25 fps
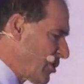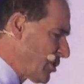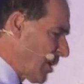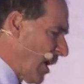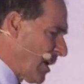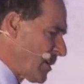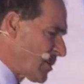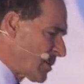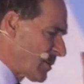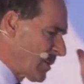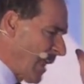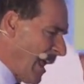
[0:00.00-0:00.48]

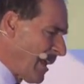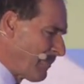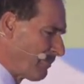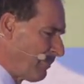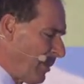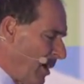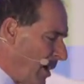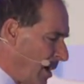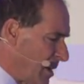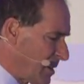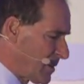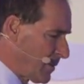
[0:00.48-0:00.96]
change that
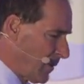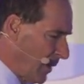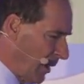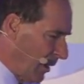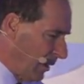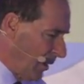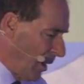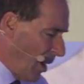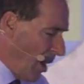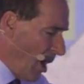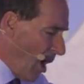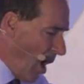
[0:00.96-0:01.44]

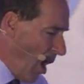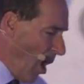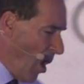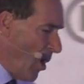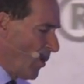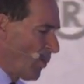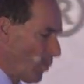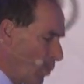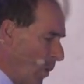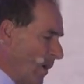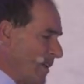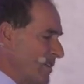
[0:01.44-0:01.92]
password
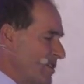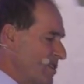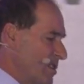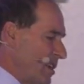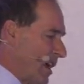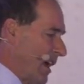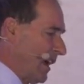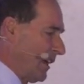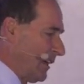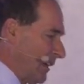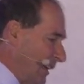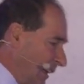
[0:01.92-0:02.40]
on one
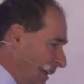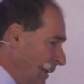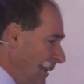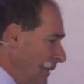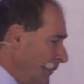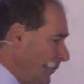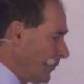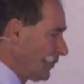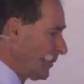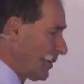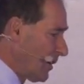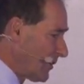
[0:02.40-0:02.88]
site,
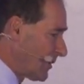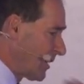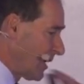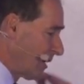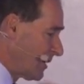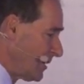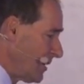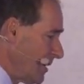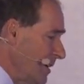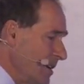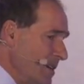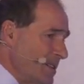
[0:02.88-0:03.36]
even though they're
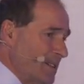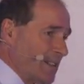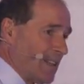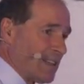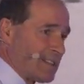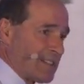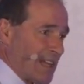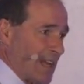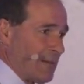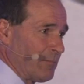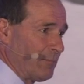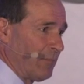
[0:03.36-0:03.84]
using
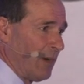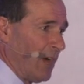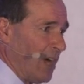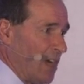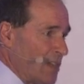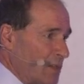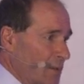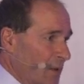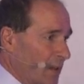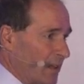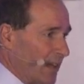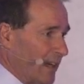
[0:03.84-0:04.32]
the same
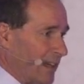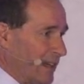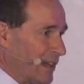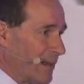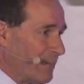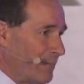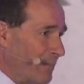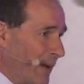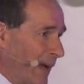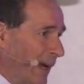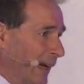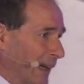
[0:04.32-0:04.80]
password in
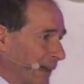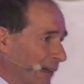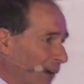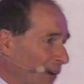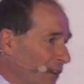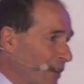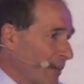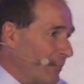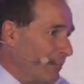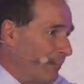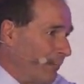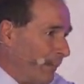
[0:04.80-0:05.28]
the bank,
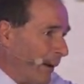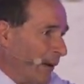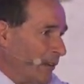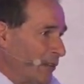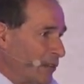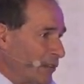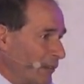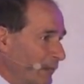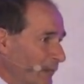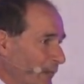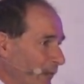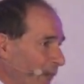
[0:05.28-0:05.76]
on the
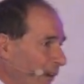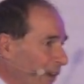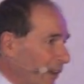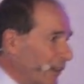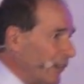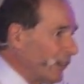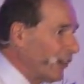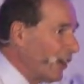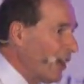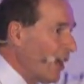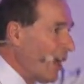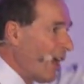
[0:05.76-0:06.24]
pension
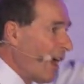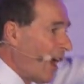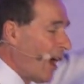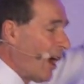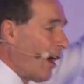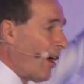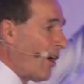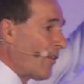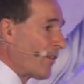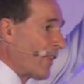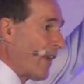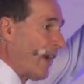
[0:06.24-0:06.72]
fund,
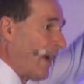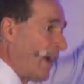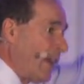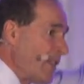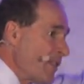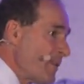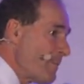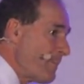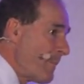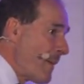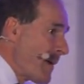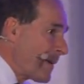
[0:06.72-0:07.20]
on their
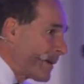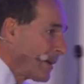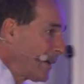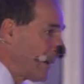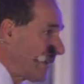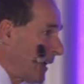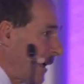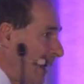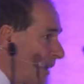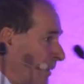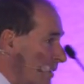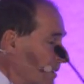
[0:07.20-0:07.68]
other bank
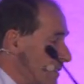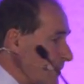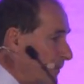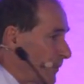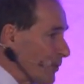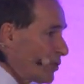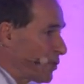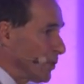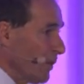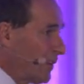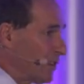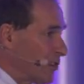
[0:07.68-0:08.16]
accounts,
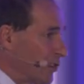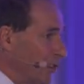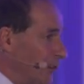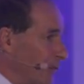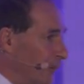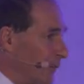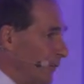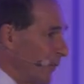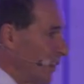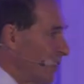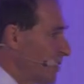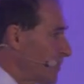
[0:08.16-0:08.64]
for Twitter,
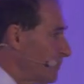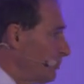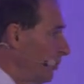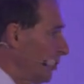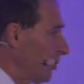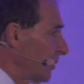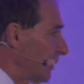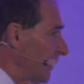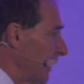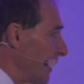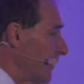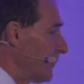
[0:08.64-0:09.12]

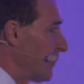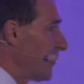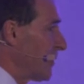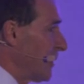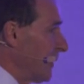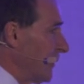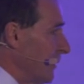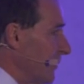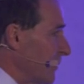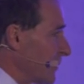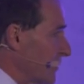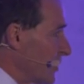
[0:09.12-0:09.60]
Facebook, and
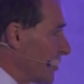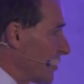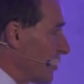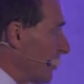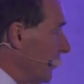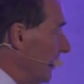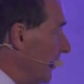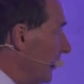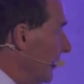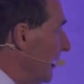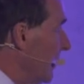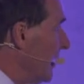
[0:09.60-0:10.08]
everything else as
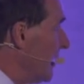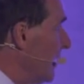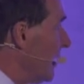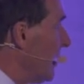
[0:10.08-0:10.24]
well.